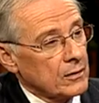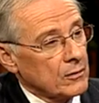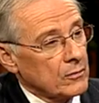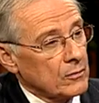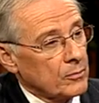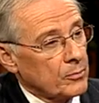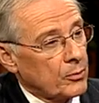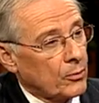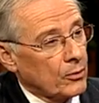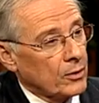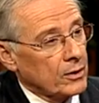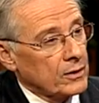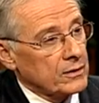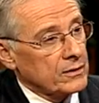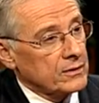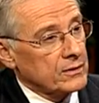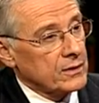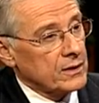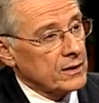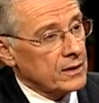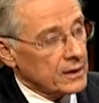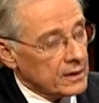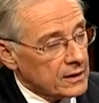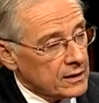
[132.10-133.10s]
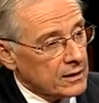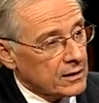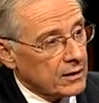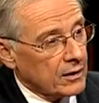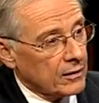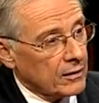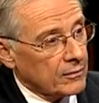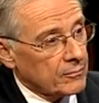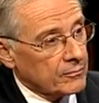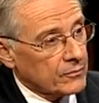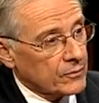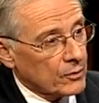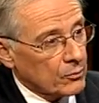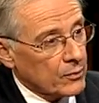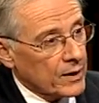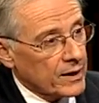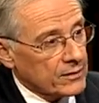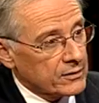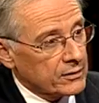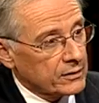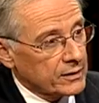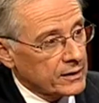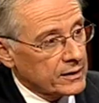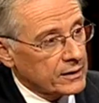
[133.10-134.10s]
report the income, the
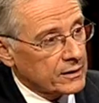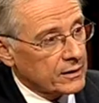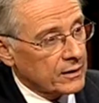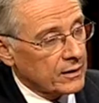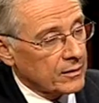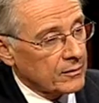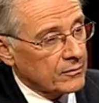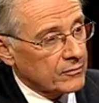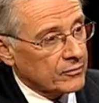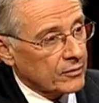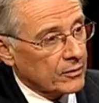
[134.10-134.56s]
rental income